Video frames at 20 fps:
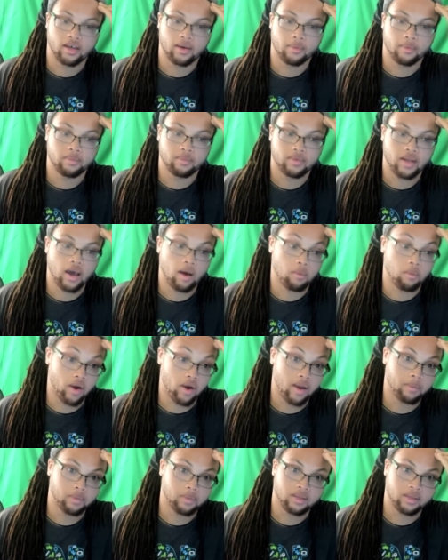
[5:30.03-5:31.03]
Now I'm
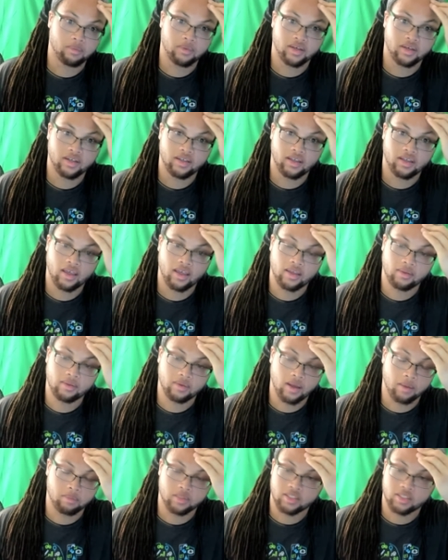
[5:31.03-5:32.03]
rambling, but
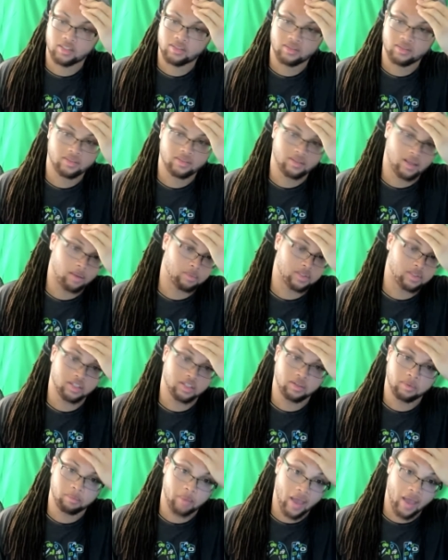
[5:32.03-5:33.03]
I'm
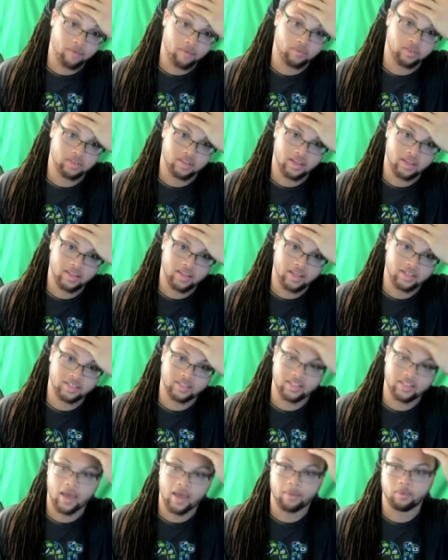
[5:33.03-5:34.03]
still baffled that that
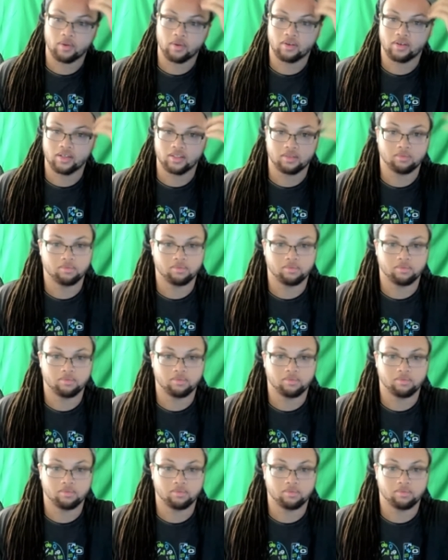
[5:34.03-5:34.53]
just happened.